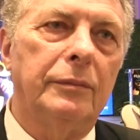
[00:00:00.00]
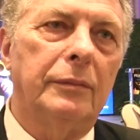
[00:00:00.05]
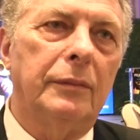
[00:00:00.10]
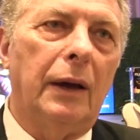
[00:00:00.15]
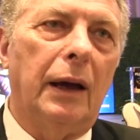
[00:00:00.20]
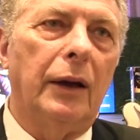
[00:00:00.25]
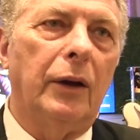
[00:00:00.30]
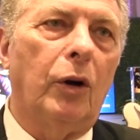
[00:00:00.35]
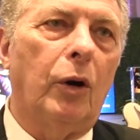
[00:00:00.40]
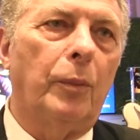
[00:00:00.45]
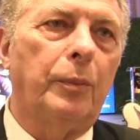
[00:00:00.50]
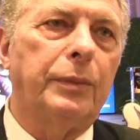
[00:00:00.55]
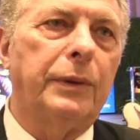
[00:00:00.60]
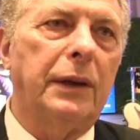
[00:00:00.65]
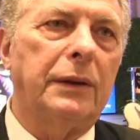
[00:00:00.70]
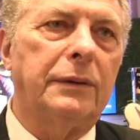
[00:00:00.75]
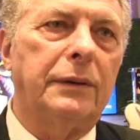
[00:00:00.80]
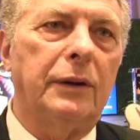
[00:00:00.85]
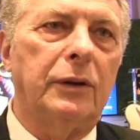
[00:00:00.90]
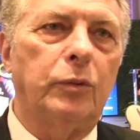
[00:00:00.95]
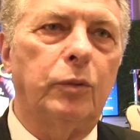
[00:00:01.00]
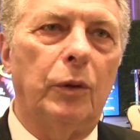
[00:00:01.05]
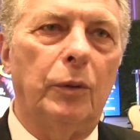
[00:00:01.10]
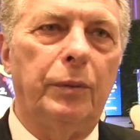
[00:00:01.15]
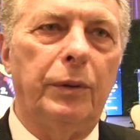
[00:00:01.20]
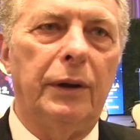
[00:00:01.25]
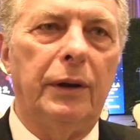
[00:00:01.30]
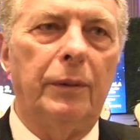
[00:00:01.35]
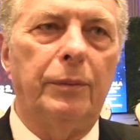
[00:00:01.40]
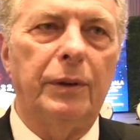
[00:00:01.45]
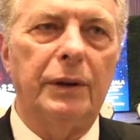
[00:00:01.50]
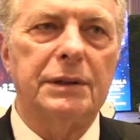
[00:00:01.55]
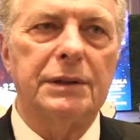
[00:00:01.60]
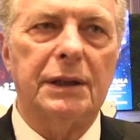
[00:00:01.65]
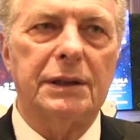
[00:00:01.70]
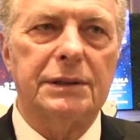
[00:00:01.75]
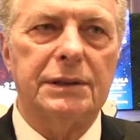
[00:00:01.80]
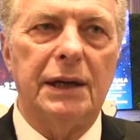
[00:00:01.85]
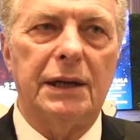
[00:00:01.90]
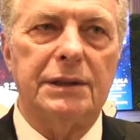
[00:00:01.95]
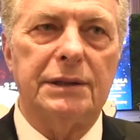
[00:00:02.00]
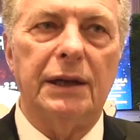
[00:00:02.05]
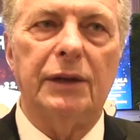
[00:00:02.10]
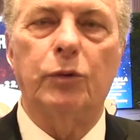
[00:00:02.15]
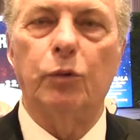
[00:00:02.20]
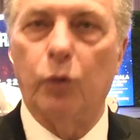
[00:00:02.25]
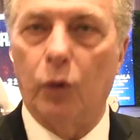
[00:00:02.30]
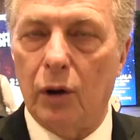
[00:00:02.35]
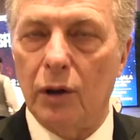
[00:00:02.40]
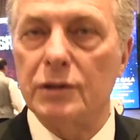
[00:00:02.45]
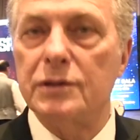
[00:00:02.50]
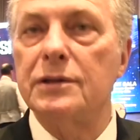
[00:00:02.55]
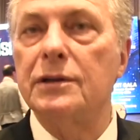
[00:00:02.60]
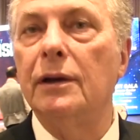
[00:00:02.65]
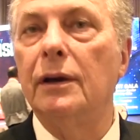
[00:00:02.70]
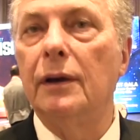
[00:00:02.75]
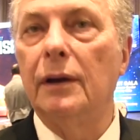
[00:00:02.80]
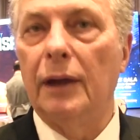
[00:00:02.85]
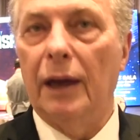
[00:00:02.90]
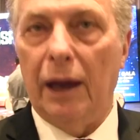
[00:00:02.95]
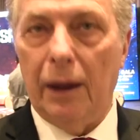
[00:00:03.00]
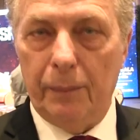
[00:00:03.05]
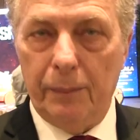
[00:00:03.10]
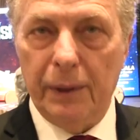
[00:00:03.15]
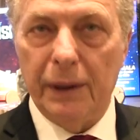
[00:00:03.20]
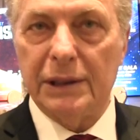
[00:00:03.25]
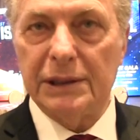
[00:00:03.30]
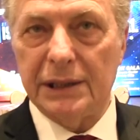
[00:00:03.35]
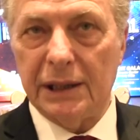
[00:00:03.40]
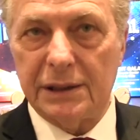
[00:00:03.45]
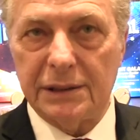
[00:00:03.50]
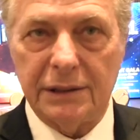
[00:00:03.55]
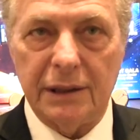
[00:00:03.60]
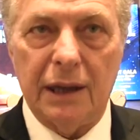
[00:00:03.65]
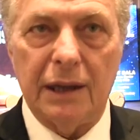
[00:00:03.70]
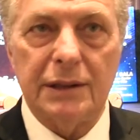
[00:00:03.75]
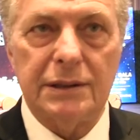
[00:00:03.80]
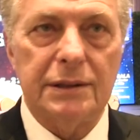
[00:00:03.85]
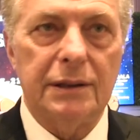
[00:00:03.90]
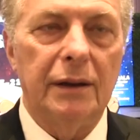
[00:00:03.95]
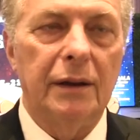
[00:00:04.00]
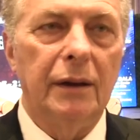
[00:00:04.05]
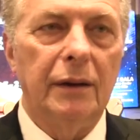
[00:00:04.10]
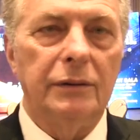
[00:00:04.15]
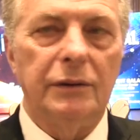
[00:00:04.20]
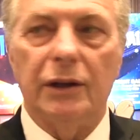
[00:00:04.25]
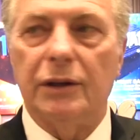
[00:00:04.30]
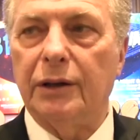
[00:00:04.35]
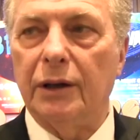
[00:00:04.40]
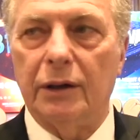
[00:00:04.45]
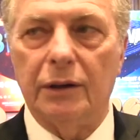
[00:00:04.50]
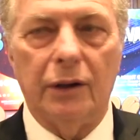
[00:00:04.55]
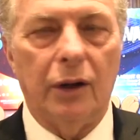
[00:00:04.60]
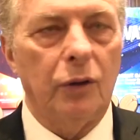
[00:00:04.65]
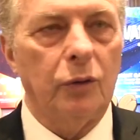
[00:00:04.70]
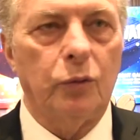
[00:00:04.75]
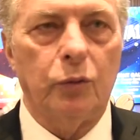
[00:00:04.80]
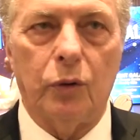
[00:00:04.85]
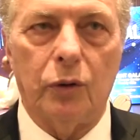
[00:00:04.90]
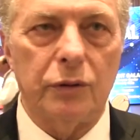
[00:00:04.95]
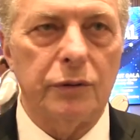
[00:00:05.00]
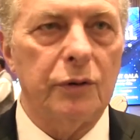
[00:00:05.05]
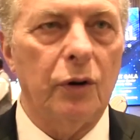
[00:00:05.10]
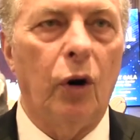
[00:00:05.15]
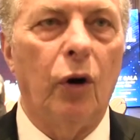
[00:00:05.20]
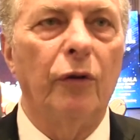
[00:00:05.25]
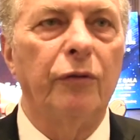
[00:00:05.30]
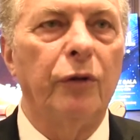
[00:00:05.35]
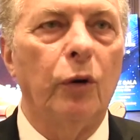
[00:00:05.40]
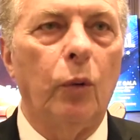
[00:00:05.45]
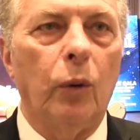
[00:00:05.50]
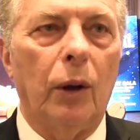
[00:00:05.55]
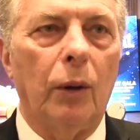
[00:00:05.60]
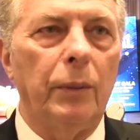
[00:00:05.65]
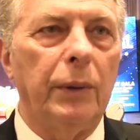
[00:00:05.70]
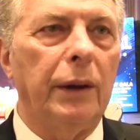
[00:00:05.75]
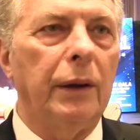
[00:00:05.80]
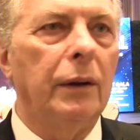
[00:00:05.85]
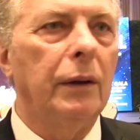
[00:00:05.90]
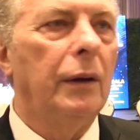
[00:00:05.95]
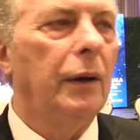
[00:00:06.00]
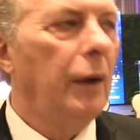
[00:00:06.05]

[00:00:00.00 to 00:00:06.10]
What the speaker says: I hope that it will be a big success. It was a big success. The turnout was overwhelming.